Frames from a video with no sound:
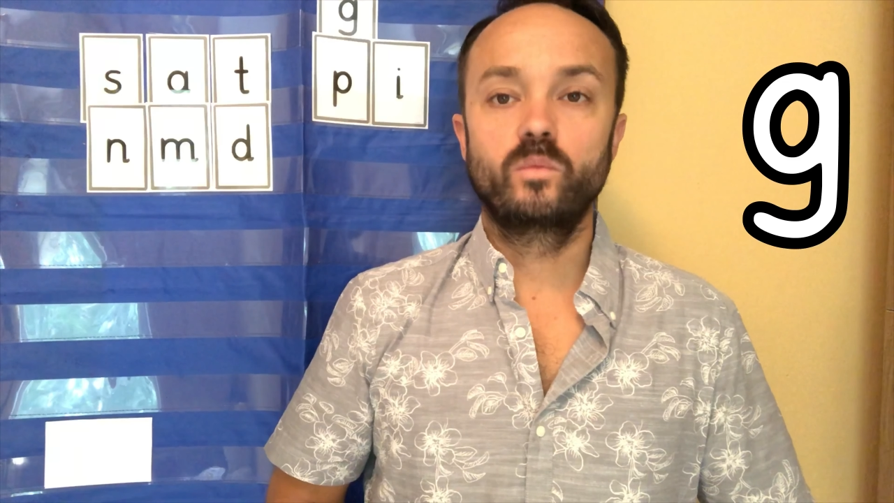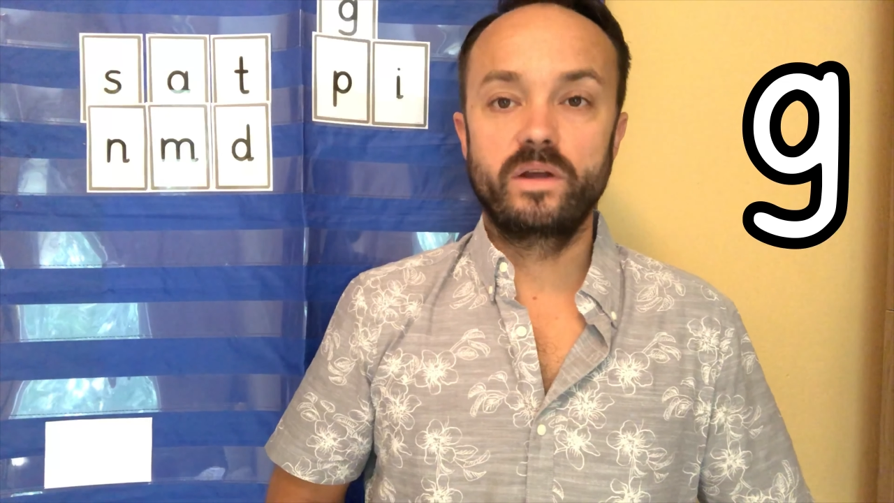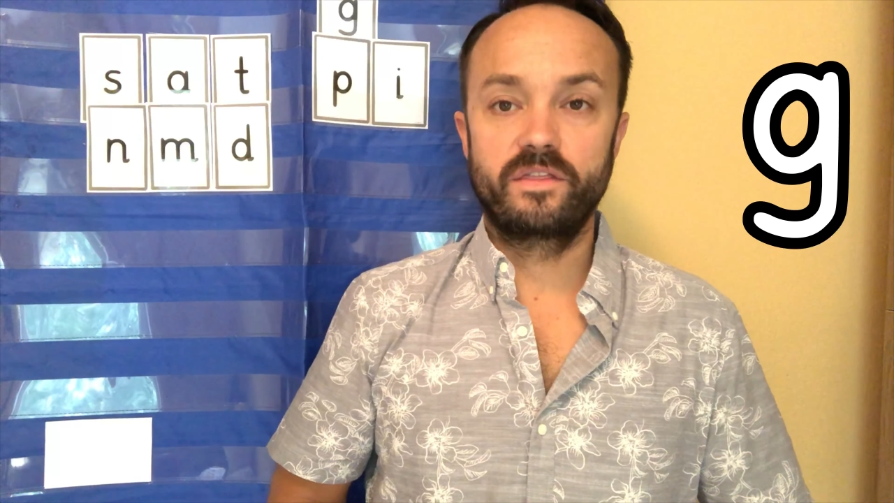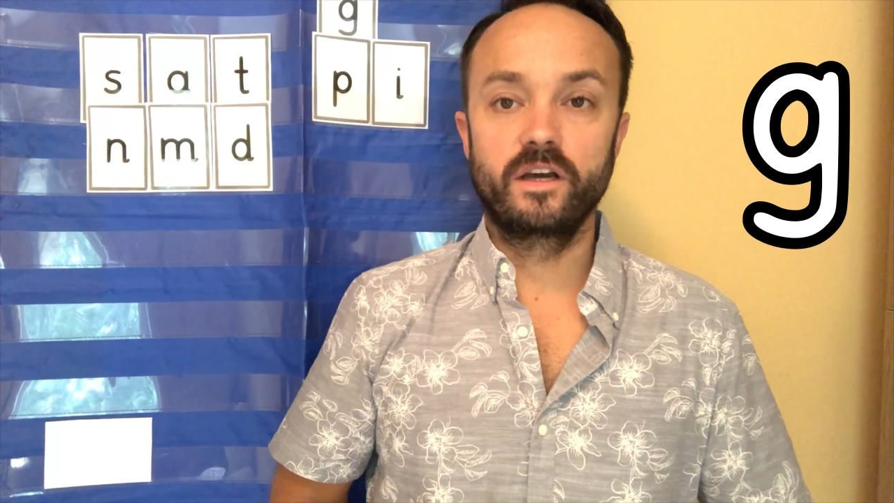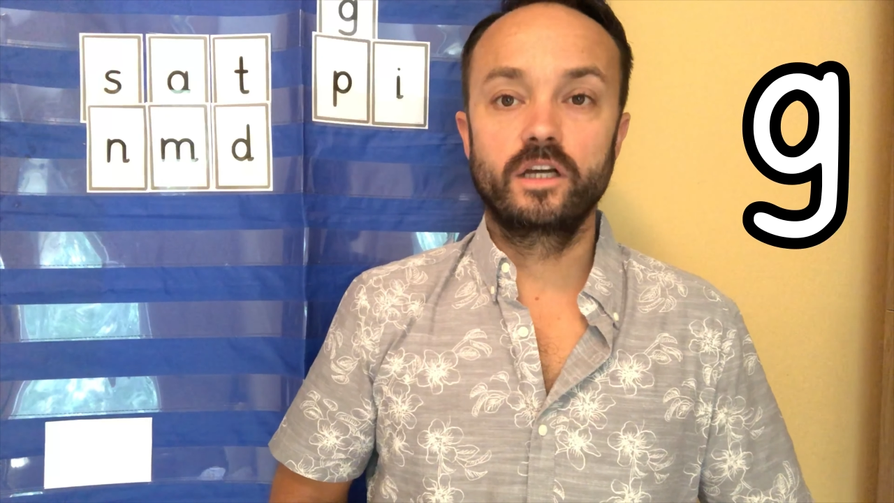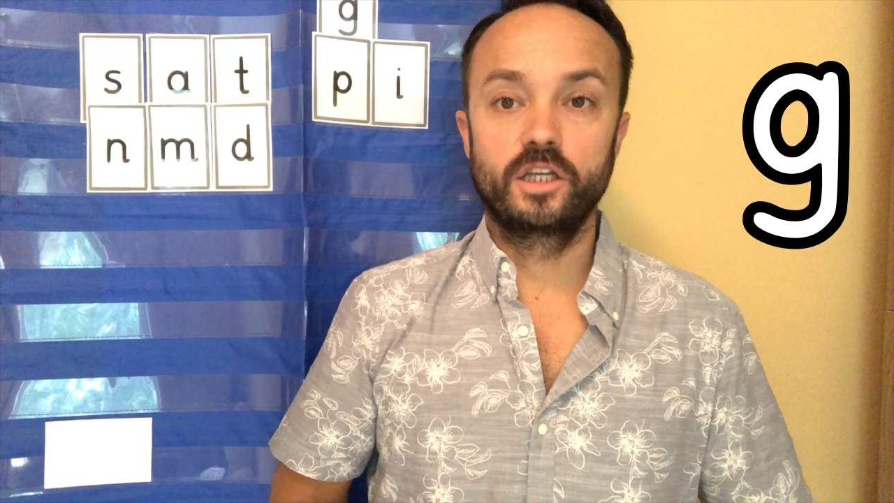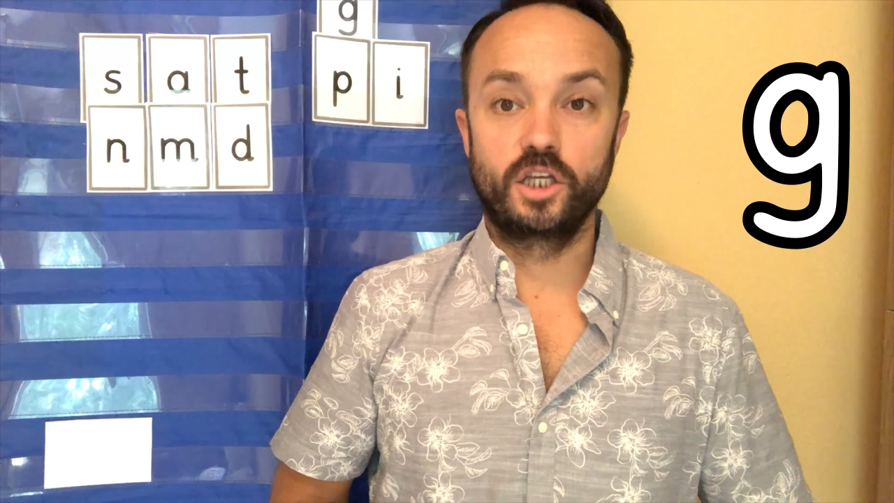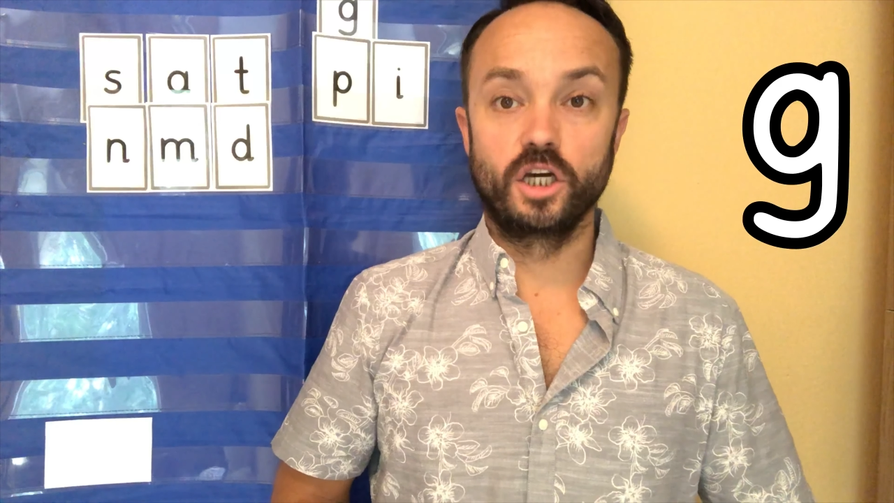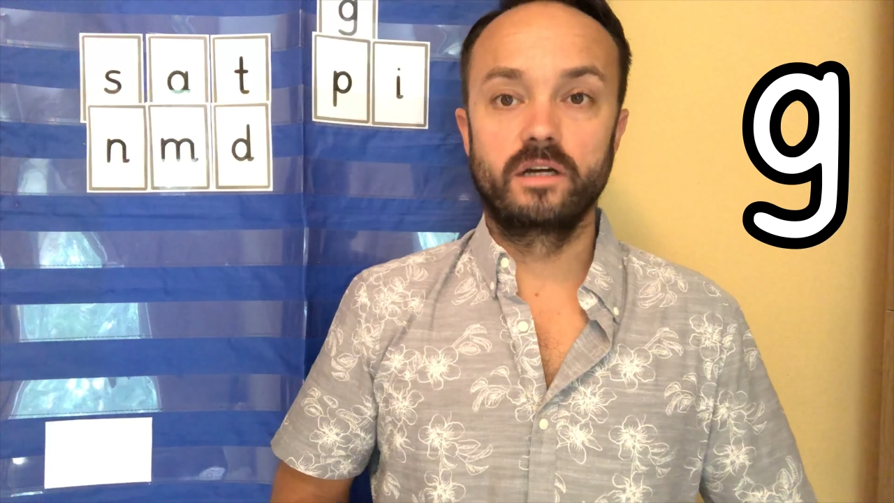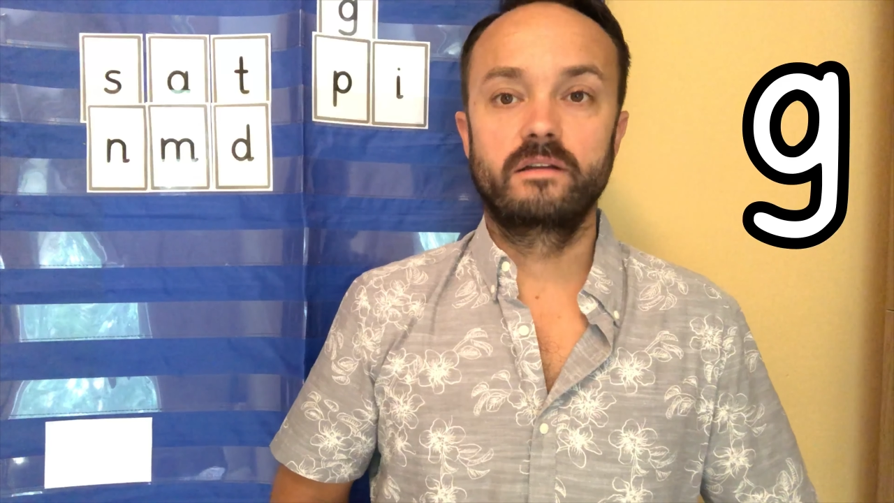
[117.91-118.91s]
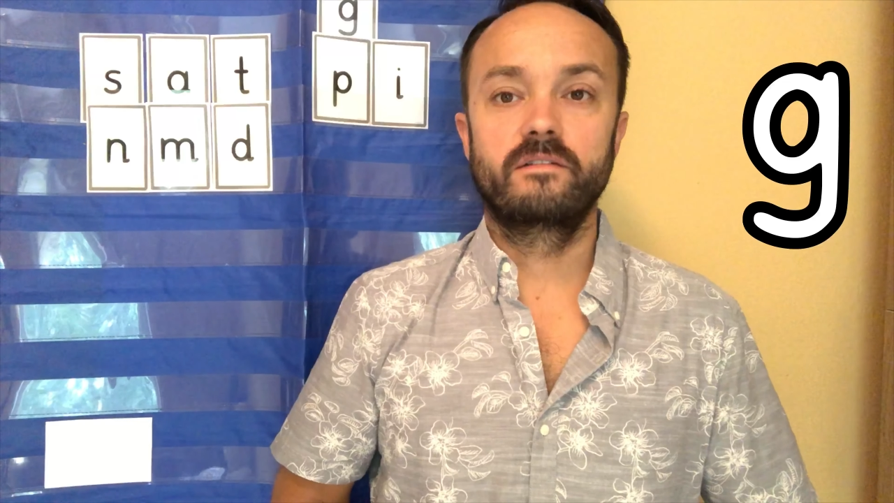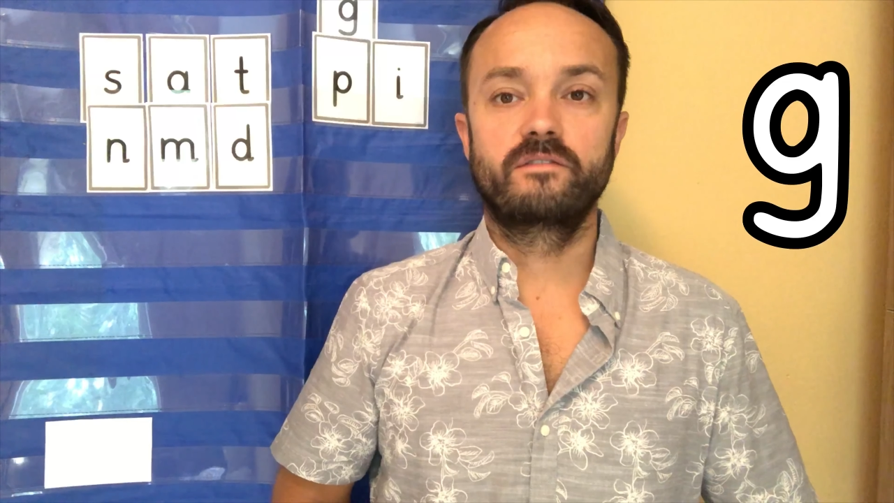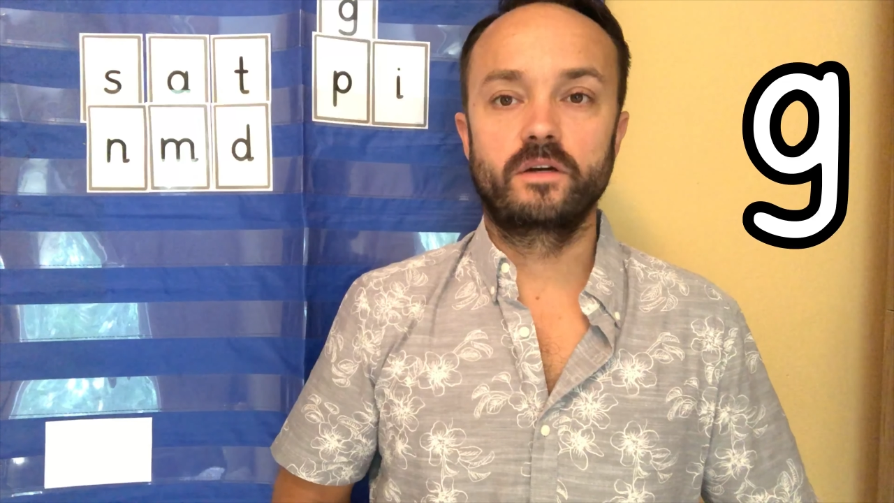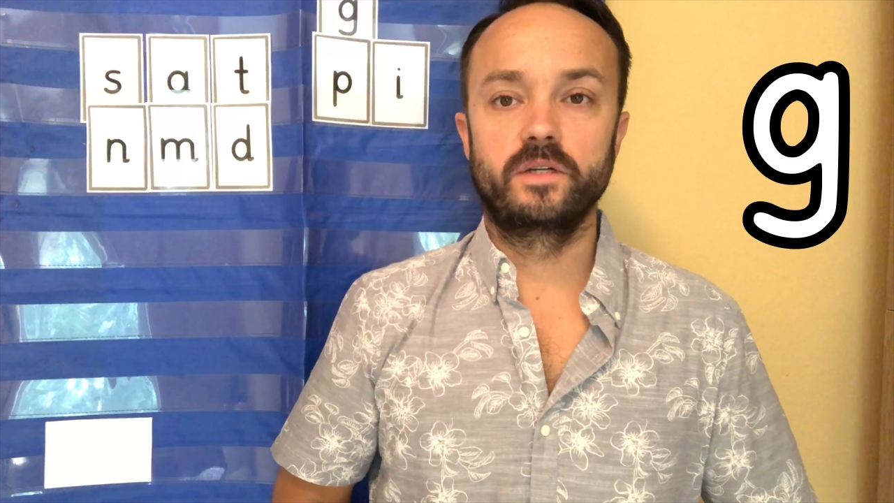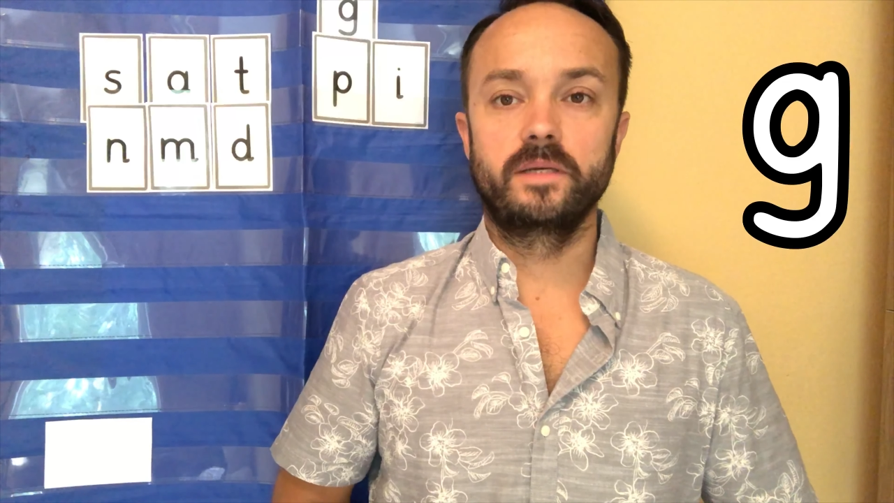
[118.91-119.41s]
with the G
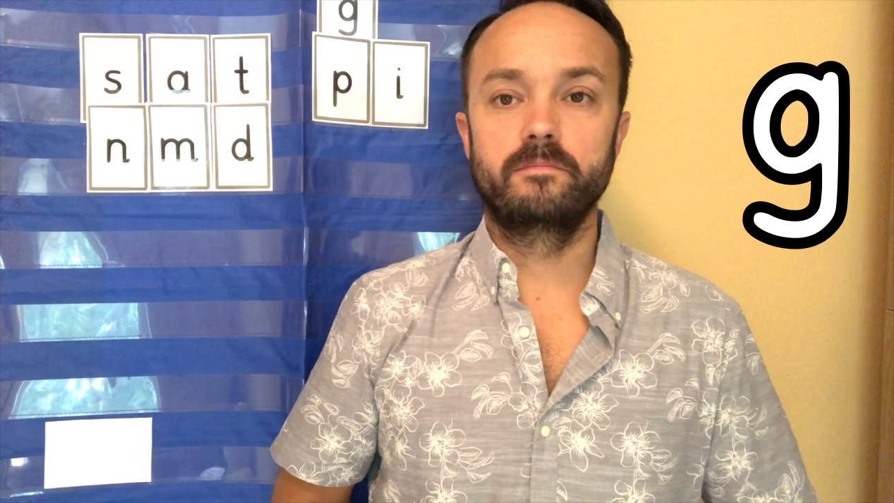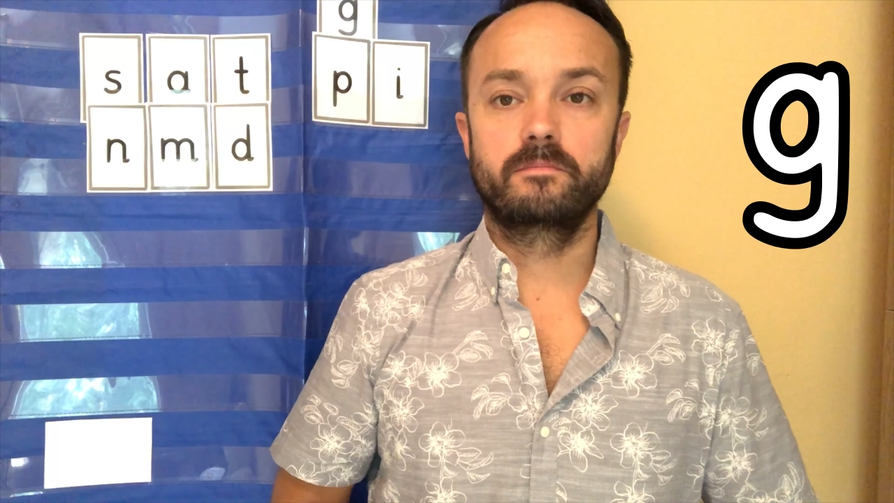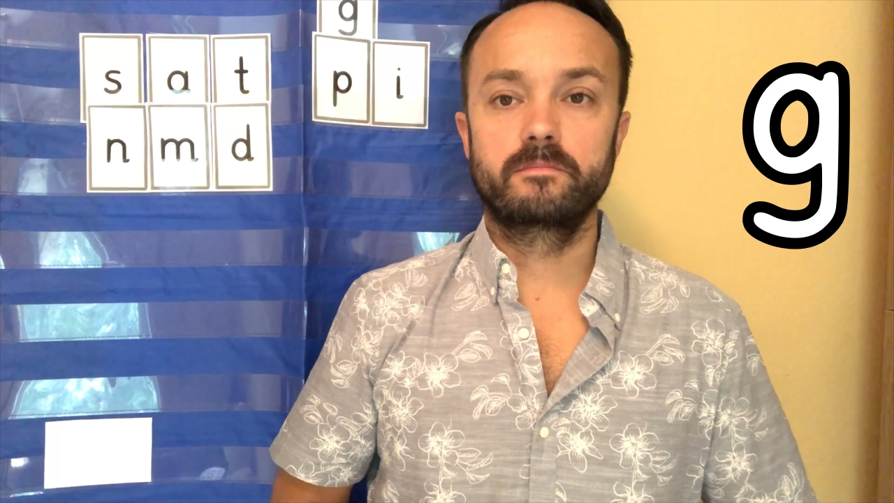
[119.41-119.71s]
phoneme.